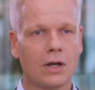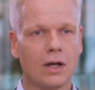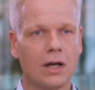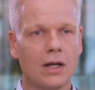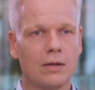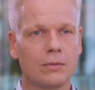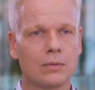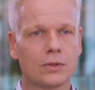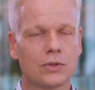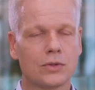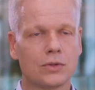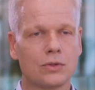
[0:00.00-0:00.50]

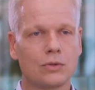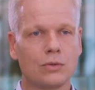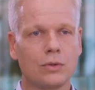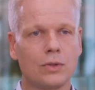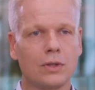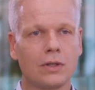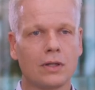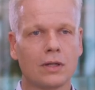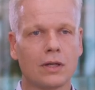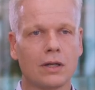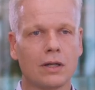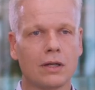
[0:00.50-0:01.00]
I was
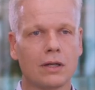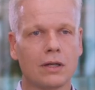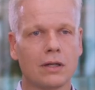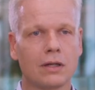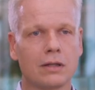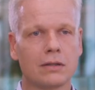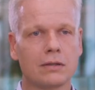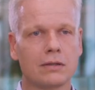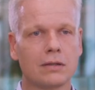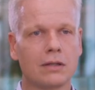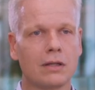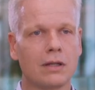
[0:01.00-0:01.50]
doing
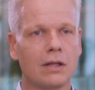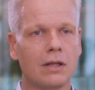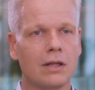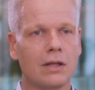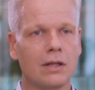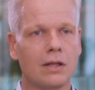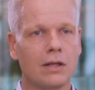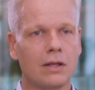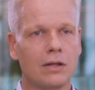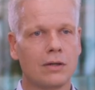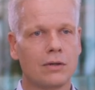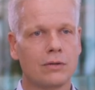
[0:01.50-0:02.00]
a
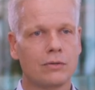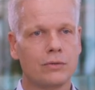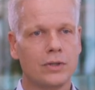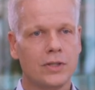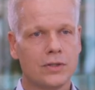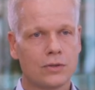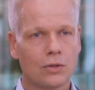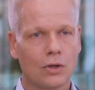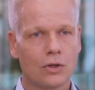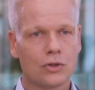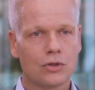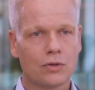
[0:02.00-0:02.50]

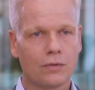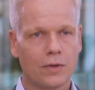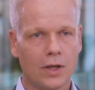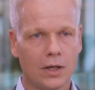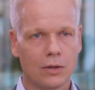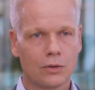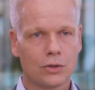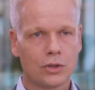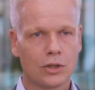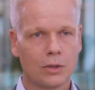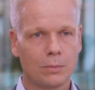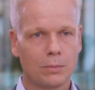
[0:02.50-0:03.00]
research
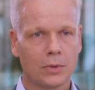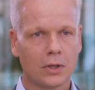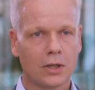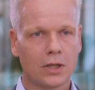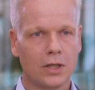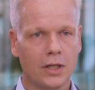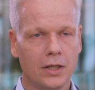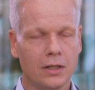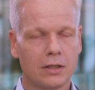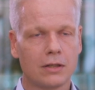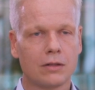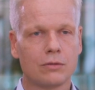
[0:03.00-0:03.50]
fellowship, a
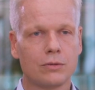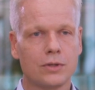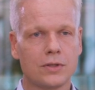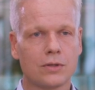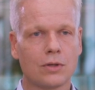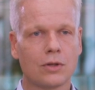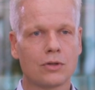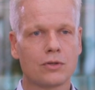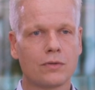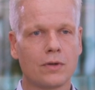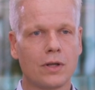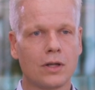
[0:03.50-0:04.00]
clinical
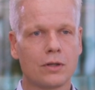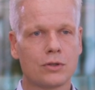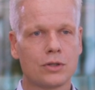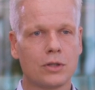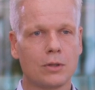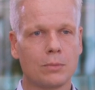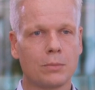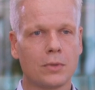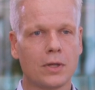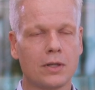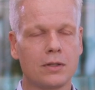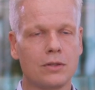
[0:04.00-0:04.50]
research
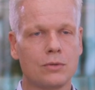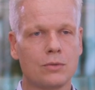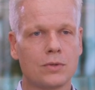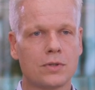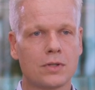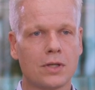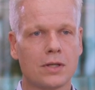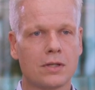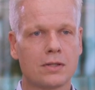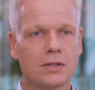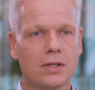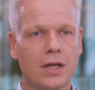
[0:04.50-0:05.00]
fellowship at
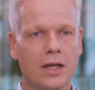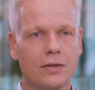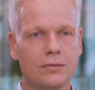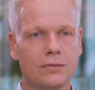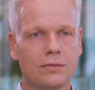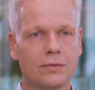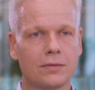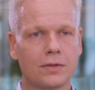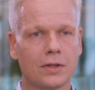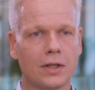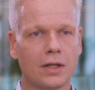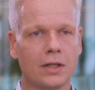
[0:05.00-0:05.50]
UCSF
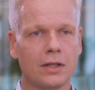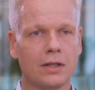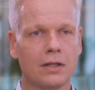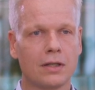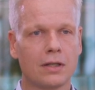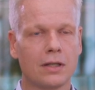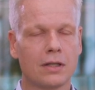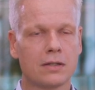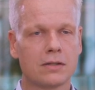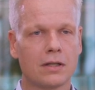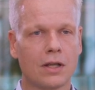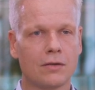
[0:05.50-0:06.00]

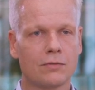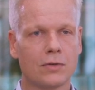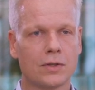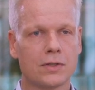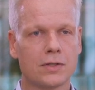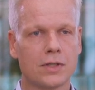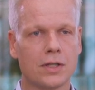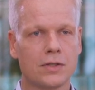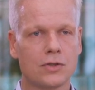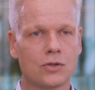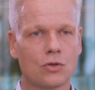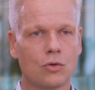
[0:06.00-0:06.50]
in uh, San
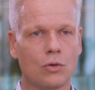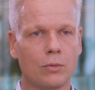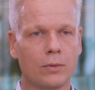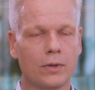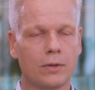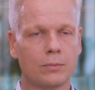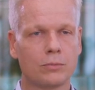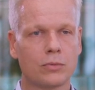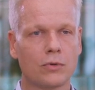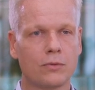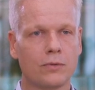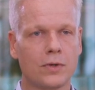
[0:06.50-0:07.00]
Francisco
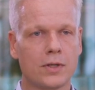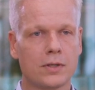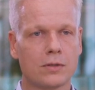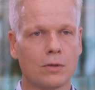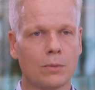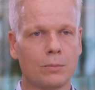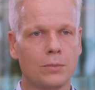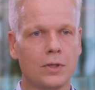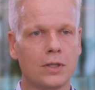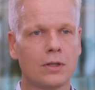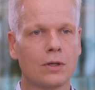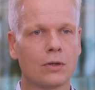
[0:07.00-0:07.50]
with
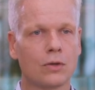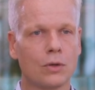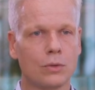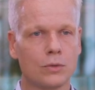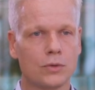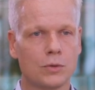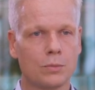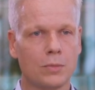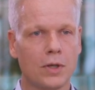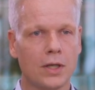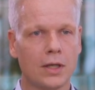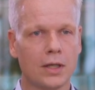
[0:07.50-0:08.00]
Professor Peter
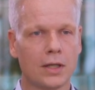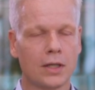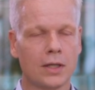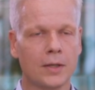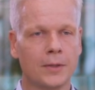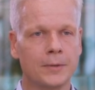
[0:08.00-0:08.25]
Goadsby.